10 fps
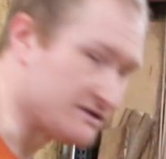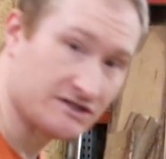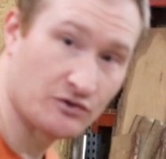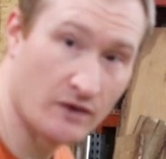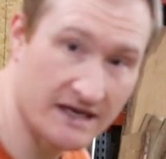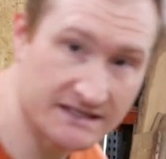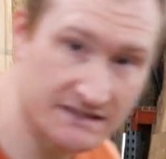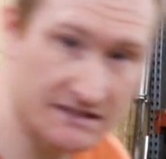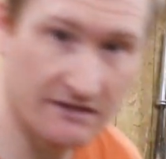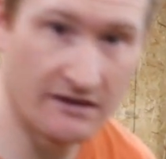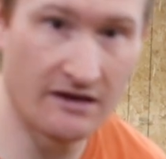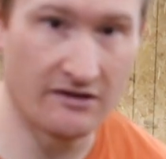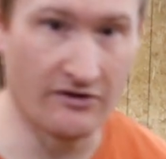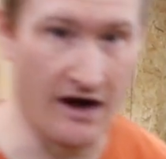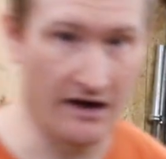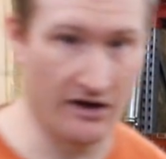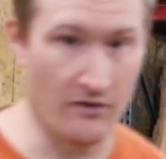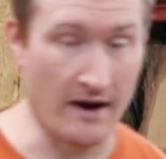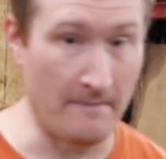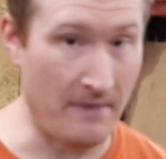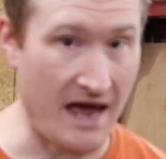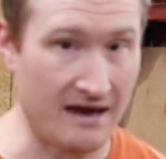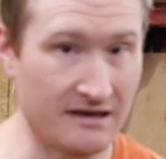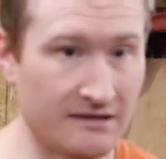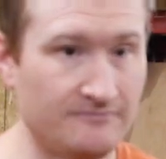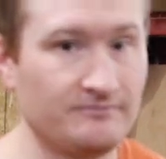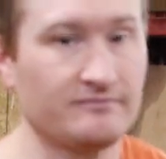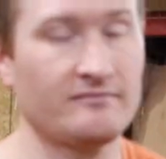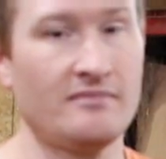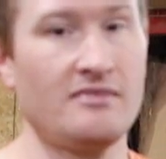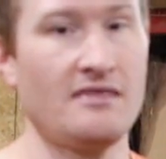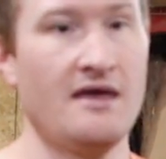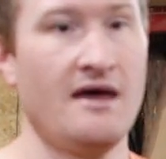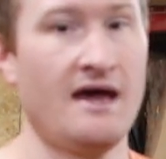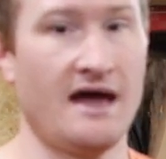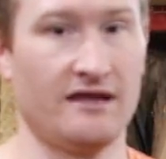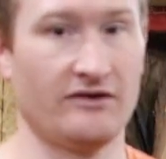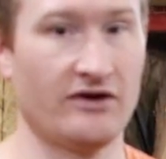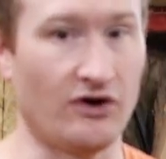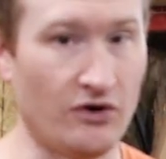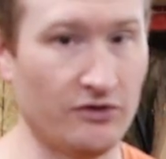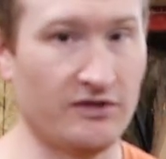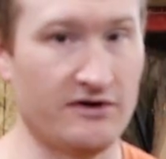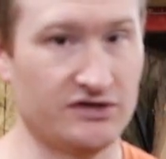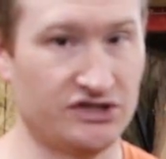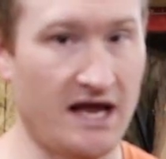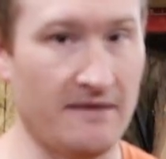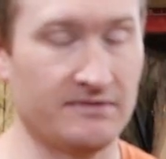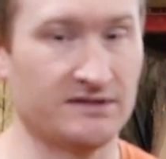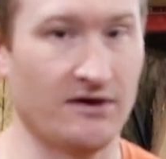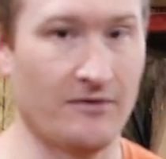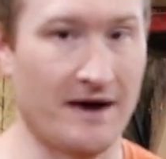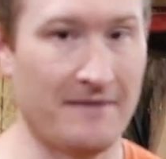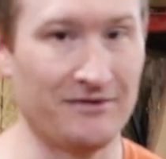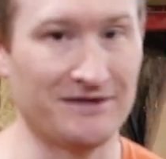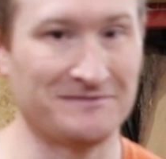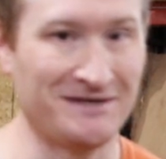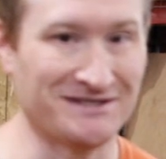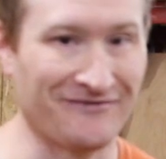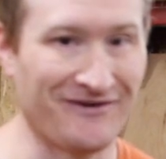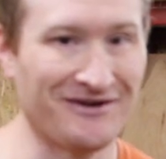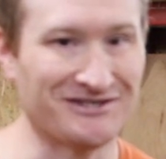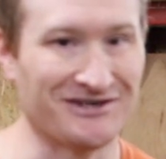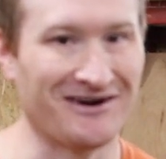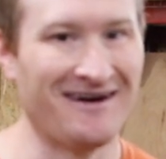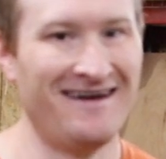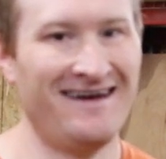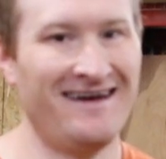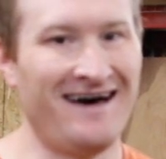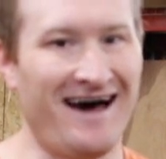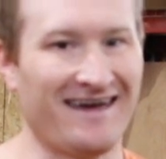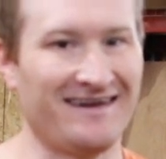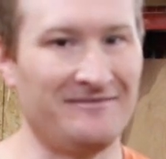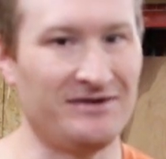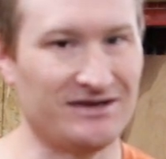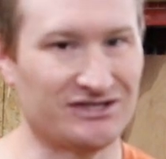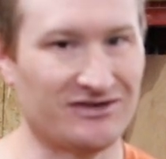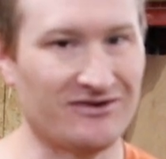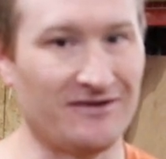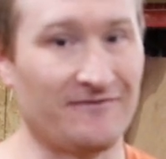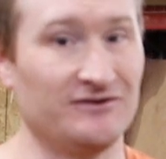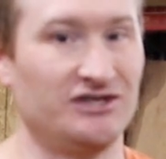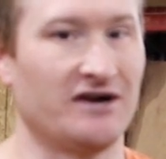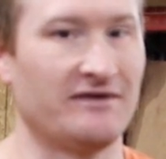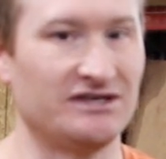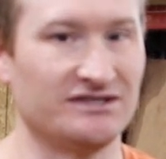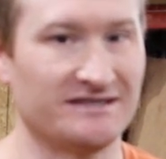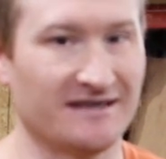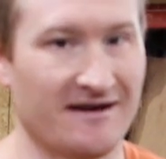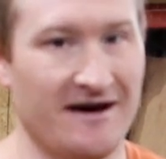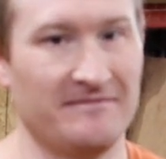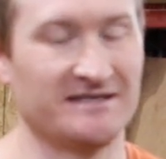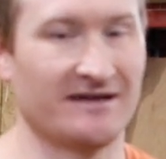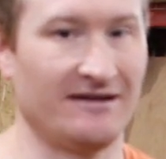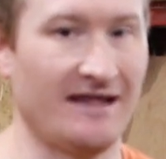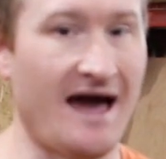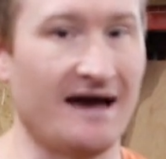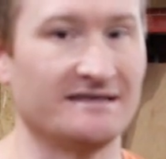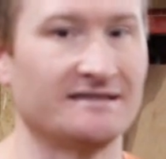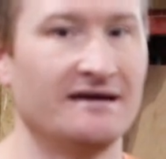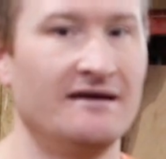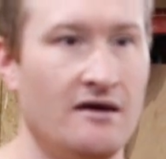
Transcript: to twist, they're not going to want to bend, and they're going to hold their shape. So when I build this piece of furniture, I can be assured that for generations to come it's going to last.